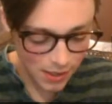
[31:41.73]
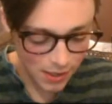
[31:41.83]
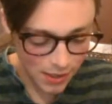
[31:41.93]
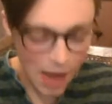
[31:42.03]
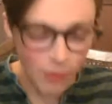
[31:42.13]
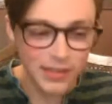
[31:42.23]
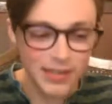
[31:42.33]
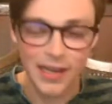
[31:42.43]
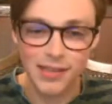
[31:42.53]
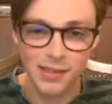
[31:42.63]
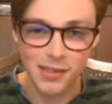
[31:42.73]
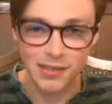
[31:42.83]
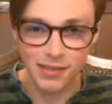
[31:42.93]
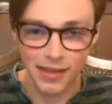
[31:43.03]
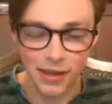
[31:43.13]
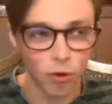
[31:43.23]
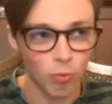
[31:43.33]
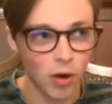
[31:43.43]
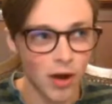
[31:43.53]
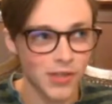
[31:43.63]
how intense that whole
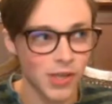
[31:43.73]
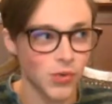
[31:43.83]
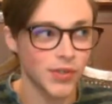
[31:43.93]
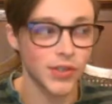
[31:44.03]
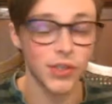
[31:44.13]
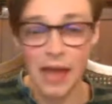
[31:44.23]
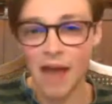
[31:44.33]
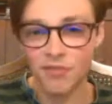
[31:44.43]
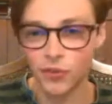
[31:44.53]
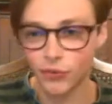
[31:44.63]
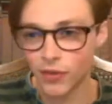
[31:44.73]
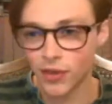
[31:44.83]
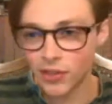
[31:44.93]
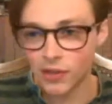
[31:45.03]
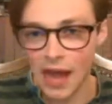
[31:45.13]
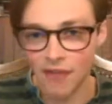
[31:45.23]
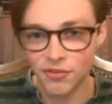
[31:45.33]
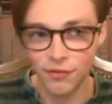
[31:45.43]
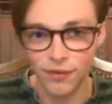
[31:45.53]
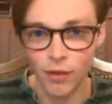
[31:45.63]
process was until
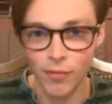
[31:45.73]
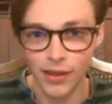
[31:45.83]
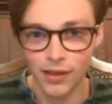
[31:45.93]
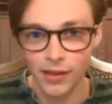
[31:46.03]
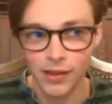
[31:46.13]
after filming.